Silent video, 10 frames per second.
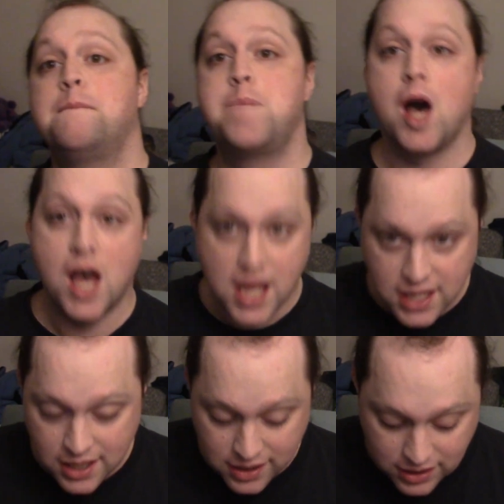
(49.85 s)

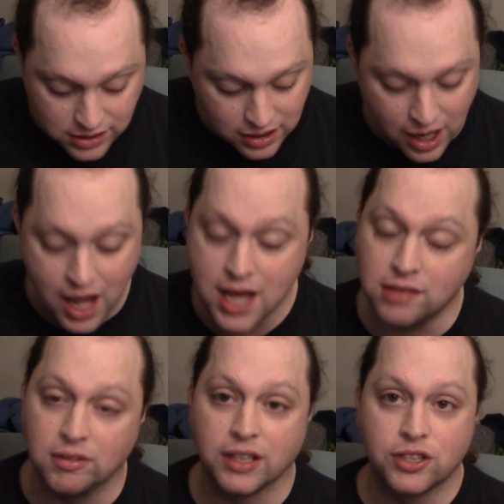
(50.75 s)
but
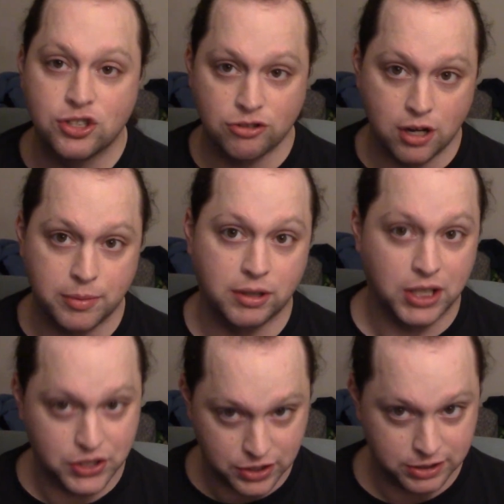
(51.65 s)
I like
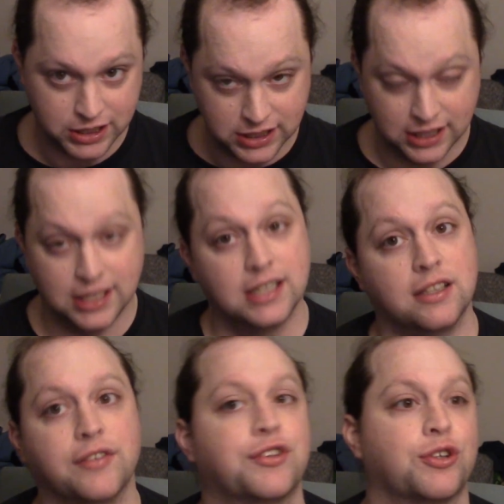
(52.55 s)
strawberry soda and I
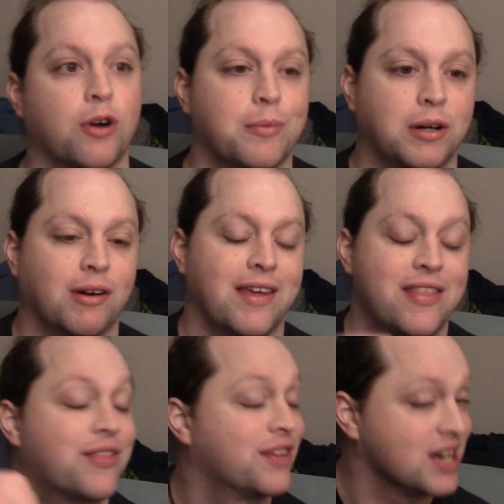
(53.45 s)
love strawberry
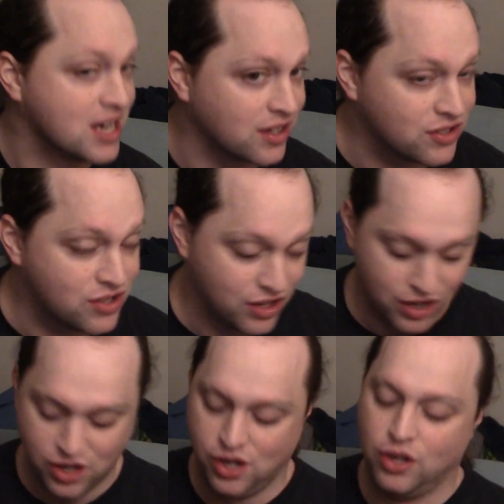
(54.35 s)
things.
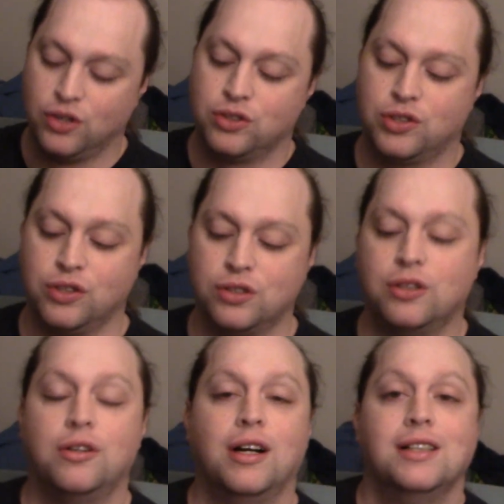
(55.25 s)

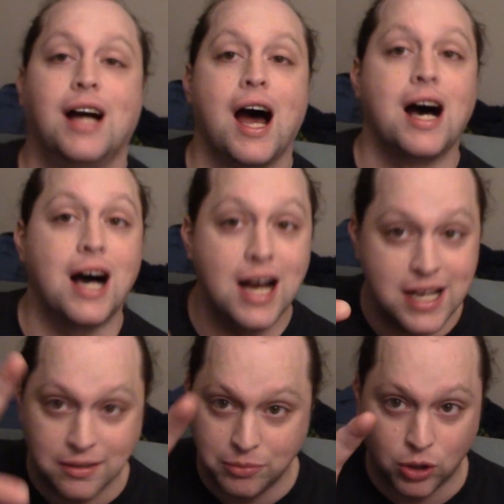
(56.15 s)
So I
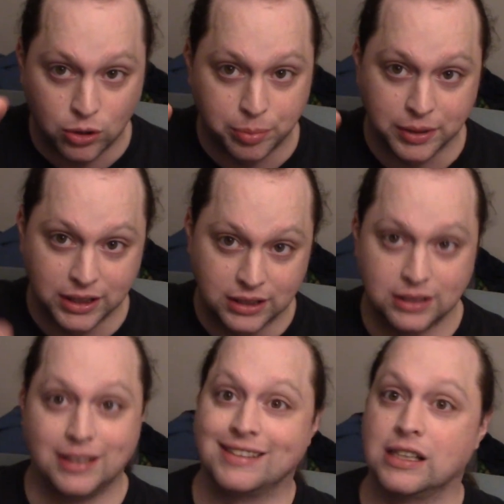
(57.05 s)
am hoping
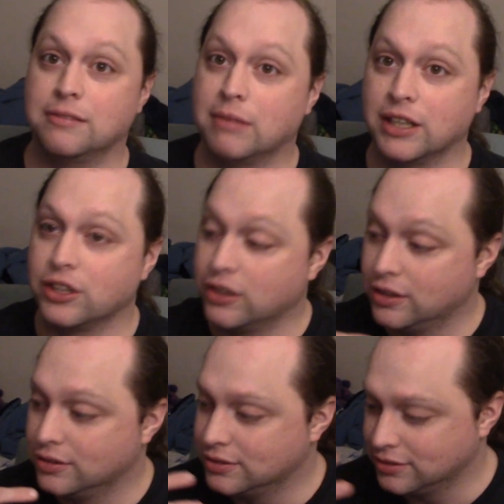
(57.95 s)
that my
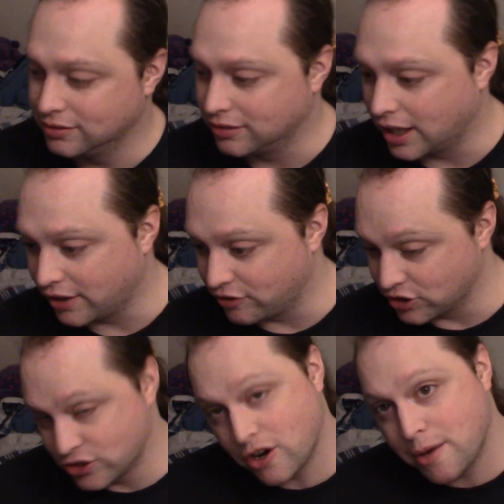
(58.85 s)
like for
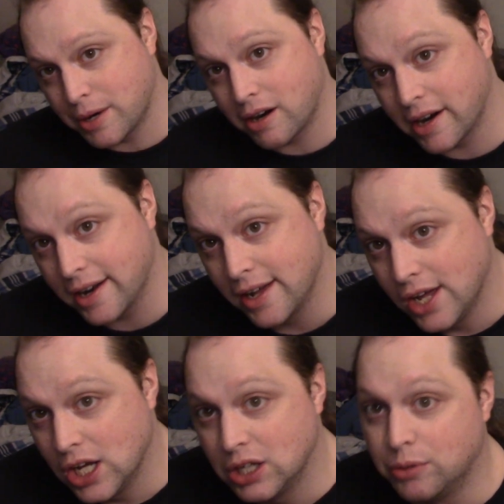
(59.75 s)
strawberry
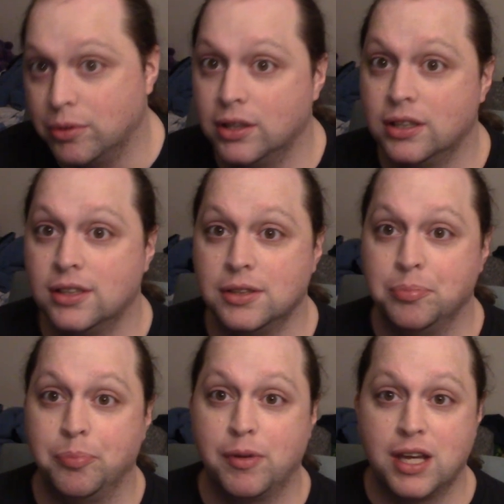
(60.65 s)

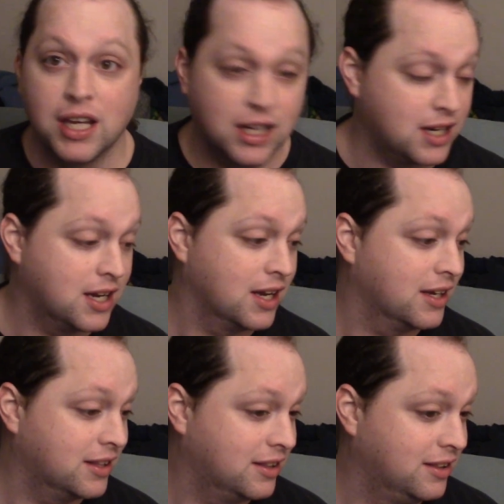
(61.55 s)
will kick
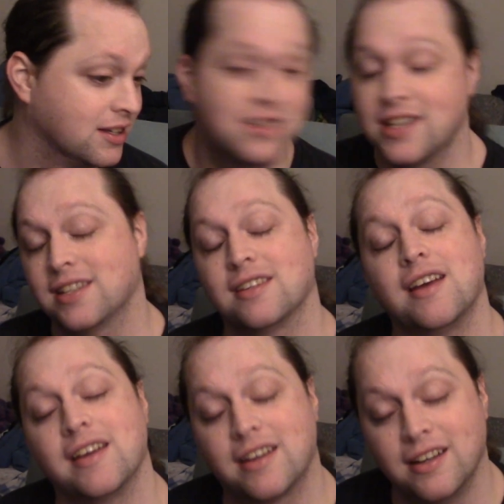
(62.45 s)
the
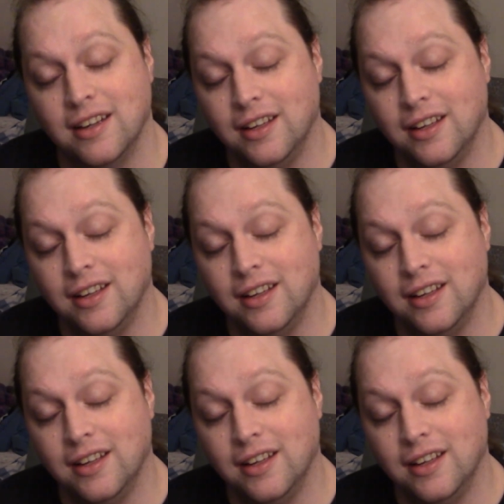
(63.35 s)
dislike